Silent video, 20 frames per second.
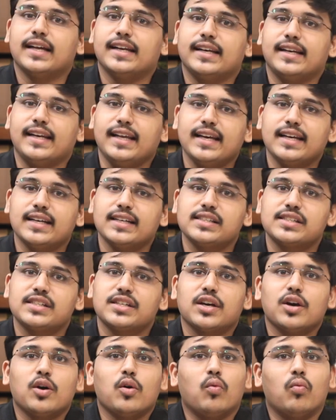Next,
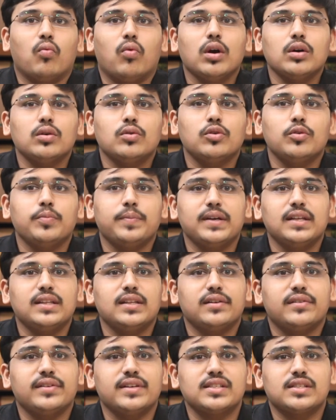what could be
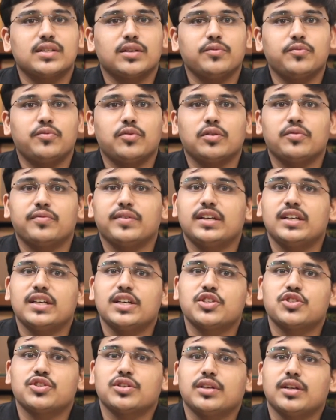the reason for
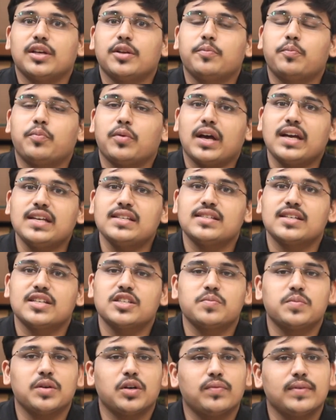variation in
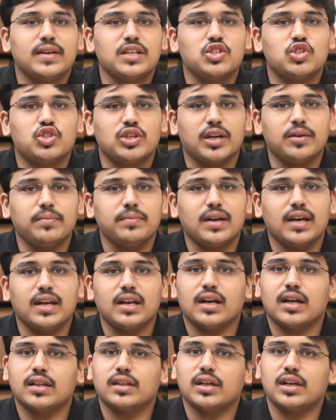prices between GeM
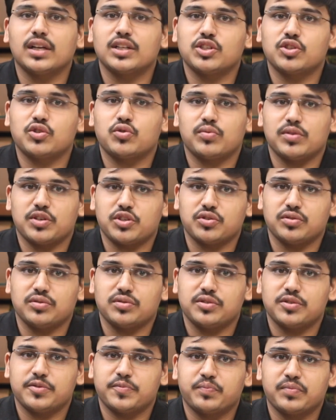and other
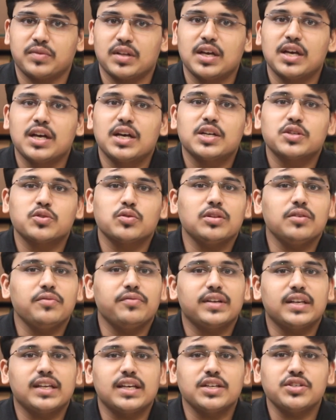registrations? So the
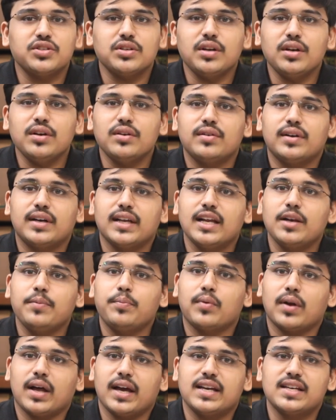variation in retail
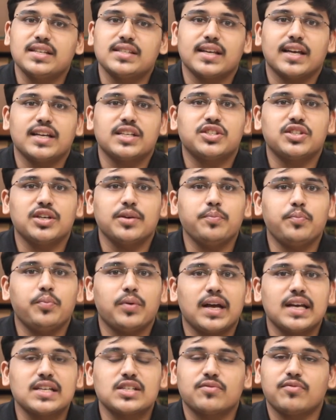price and GeM
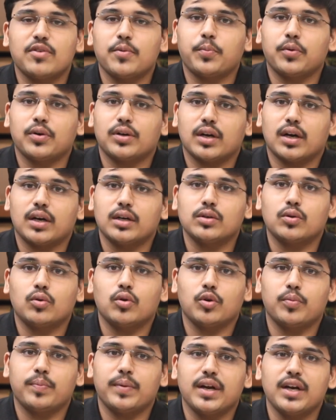price of a product
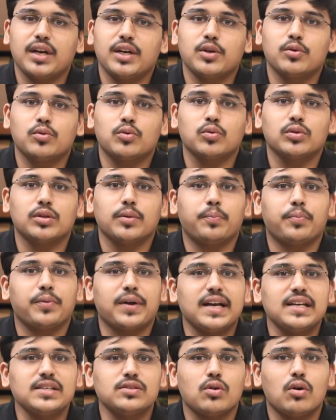could be due to the
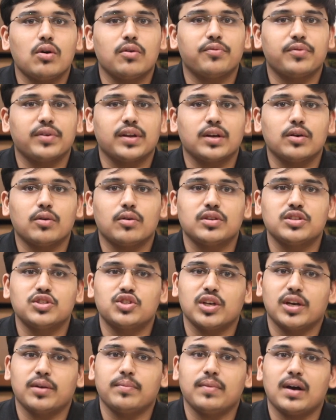price offering on
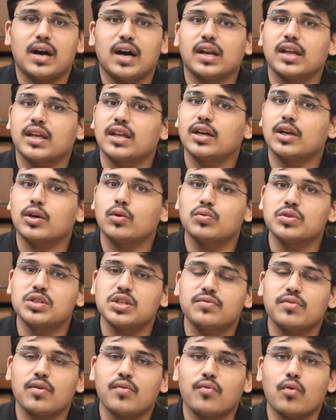GeM are
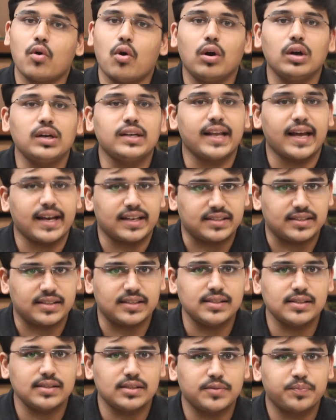inclusive of all
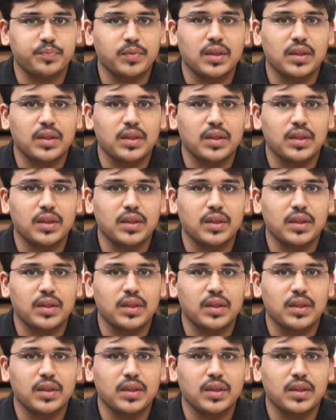taxes.